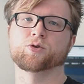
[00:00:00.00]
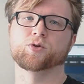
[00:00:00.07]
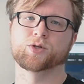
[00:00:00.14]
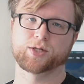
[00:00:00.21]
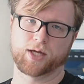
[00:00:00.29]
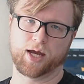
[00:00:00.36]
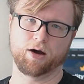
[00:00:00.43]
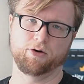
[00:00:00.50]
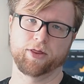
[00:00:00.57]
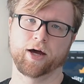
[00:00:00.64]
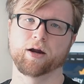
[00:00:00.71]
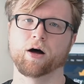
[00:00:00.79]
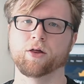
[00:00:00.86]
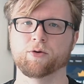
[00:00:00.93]
to scale
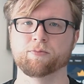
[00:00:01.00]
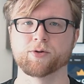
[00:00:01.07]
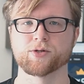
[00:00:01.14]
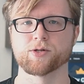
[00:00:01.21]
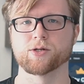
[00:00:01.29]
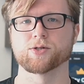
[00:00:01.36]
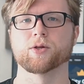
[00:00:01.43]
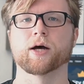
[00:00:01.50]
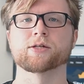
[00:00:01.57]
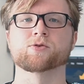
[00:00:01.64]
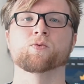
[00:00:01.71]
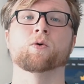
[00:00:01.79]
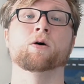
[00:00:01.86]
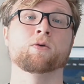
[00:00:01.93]
that other business. So
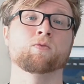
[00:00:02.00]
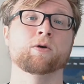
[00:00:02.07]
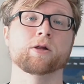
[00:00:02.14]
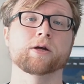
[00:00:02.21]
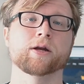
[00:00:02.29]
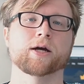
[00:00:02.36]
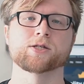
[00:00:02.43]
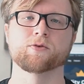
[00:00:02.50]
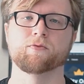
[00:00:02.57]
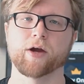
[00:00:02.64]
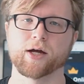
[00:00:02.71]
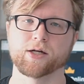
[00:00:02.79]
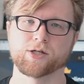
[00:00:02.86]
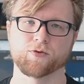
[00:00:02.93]
that's a really nice
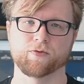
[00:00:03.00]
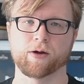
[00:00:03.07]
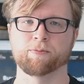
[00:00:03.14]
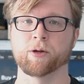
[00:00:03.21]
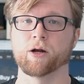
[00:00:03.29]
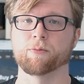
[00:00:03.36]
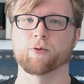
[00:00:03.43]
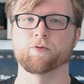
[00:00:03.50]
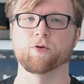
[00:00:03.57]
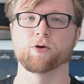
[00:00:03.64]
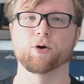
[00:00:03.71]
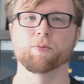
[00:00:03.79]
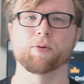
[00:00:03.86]
advantage of being a portfolio